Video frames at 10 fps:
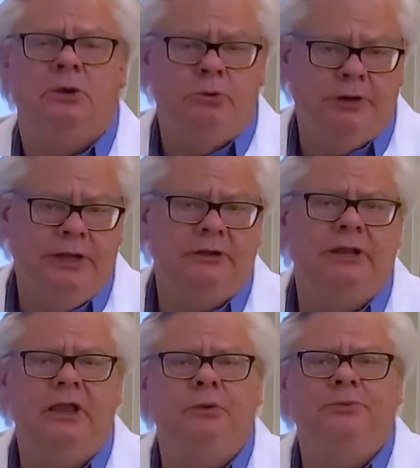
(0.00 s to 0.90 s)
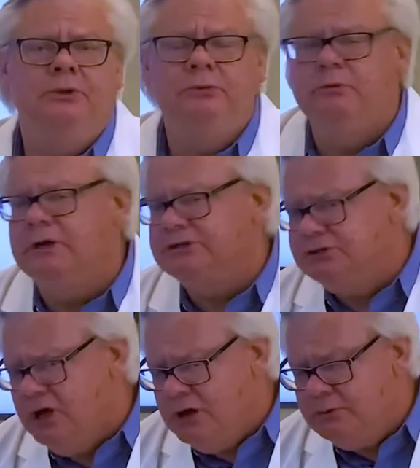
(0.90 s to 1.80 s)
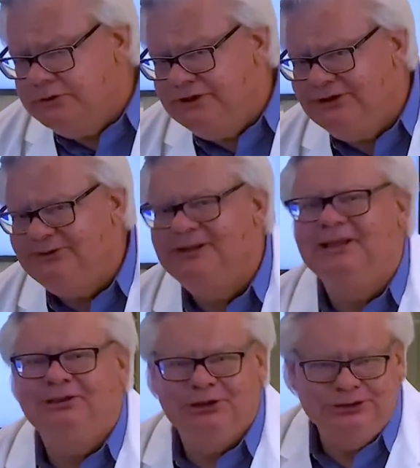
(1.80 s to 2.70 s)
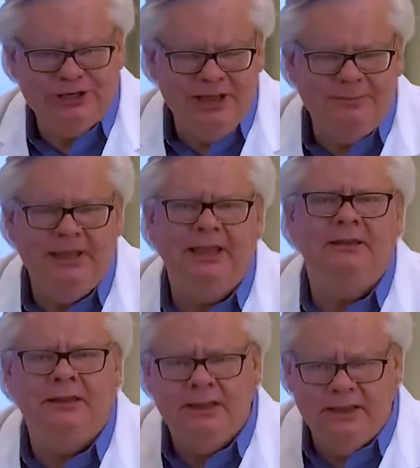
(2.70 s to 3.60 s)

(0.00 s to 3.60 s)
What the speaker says: We're here to help you. We want to talk with you, let you come in,